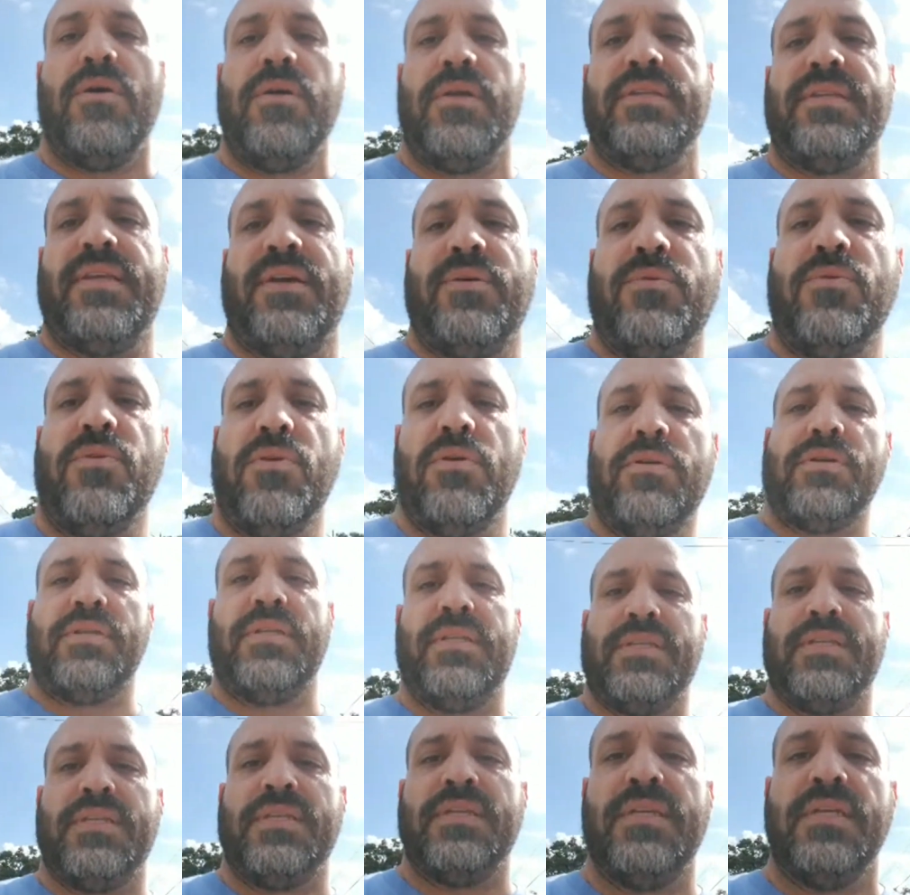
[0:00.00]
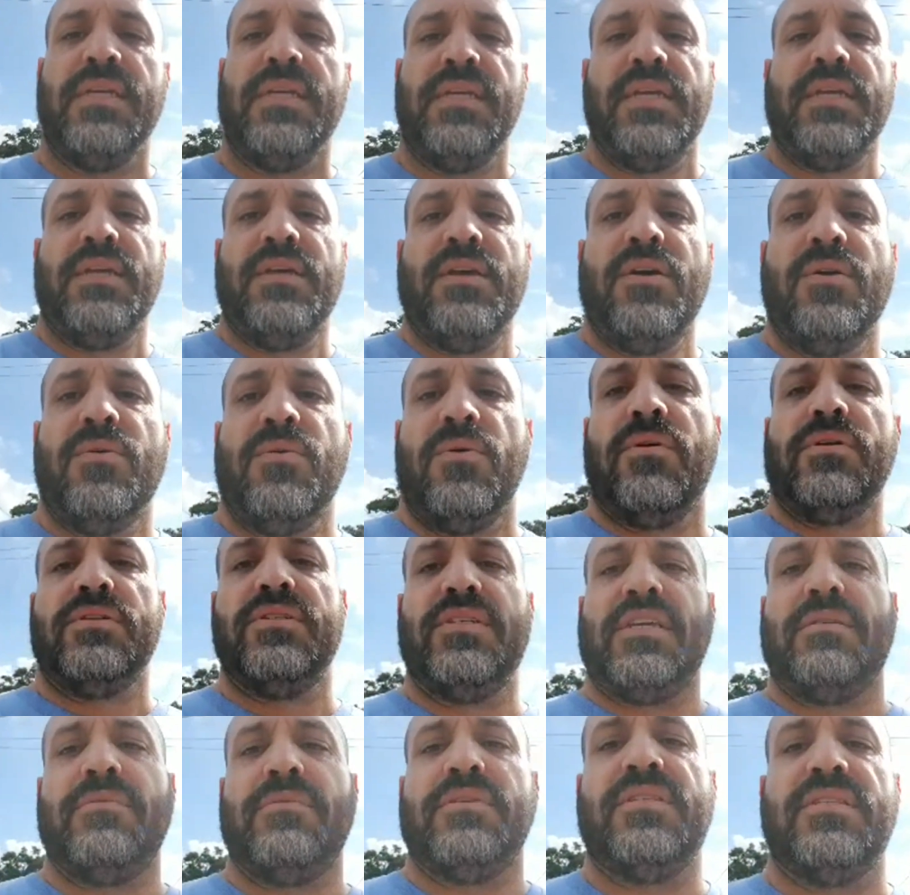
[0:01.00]
Is that Warren?
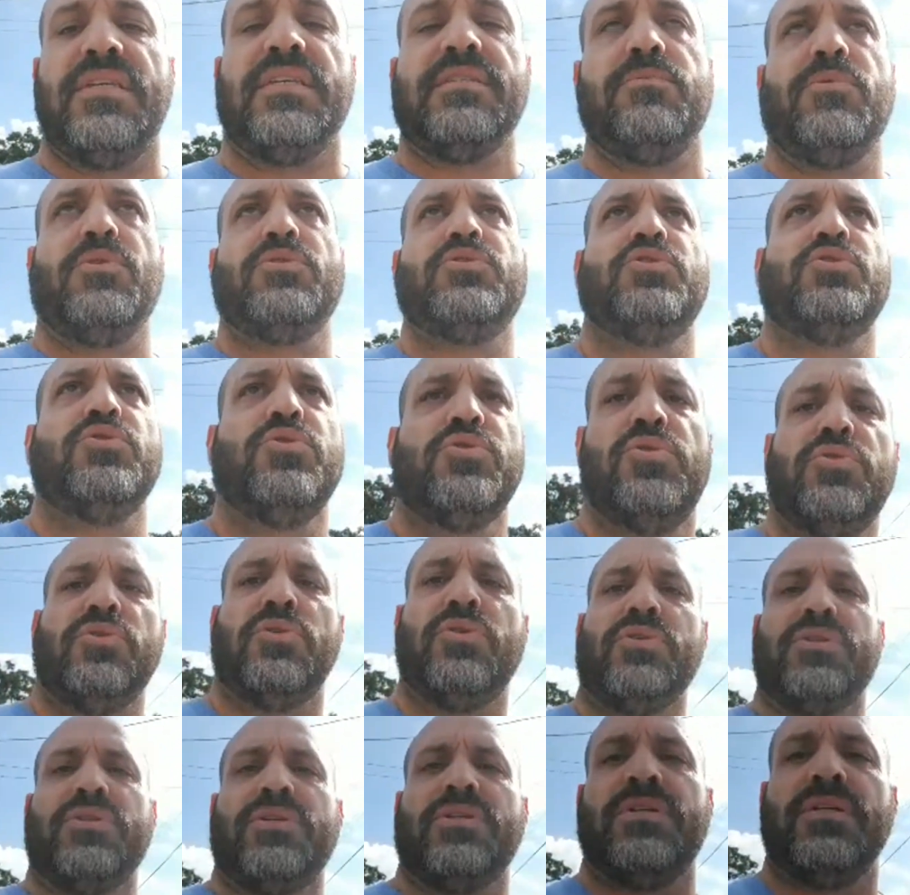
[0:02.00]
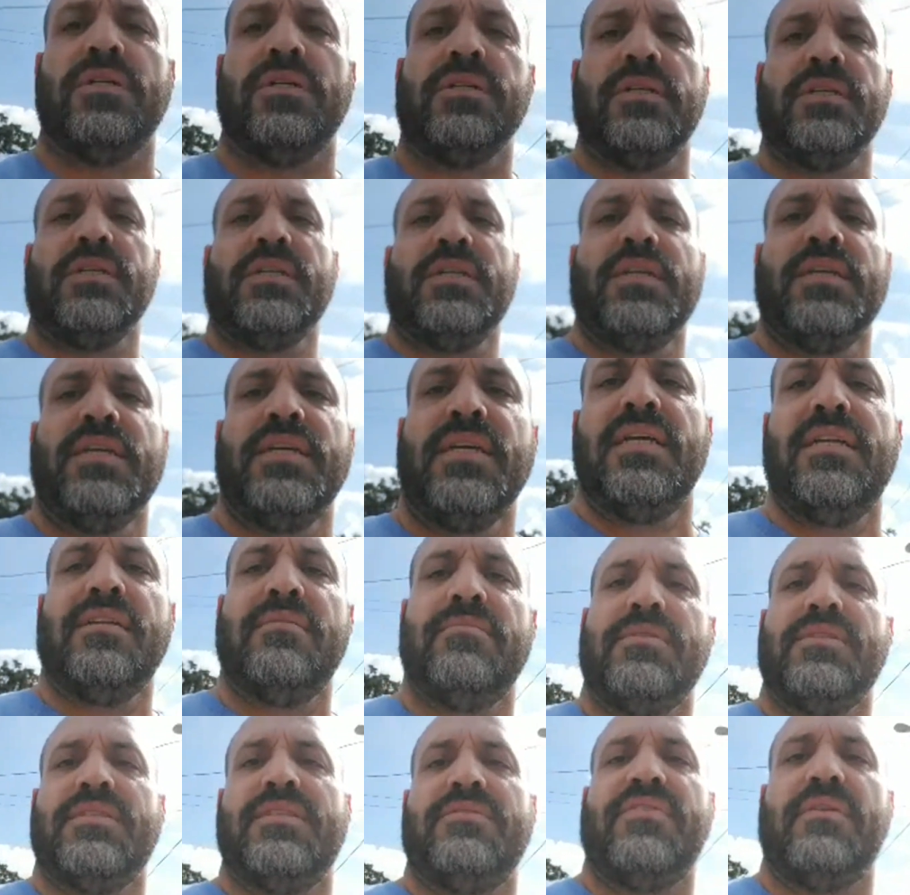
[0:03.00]
Warren JB says, Buongiorno.
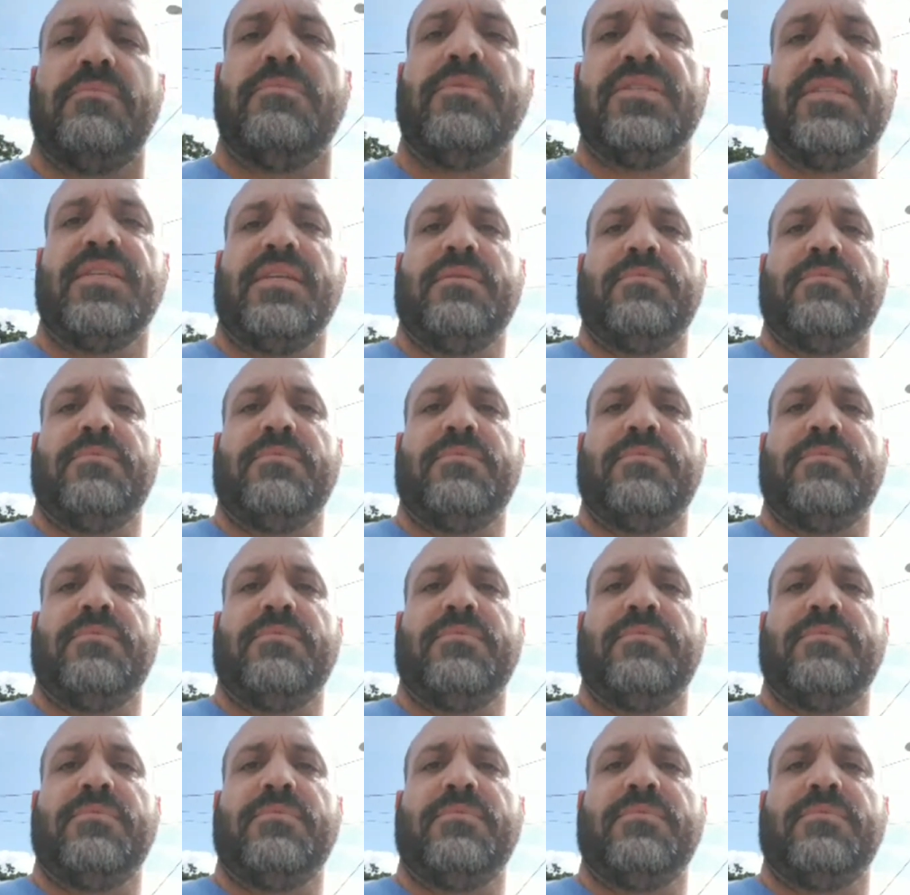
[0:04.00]
Let me see if I missed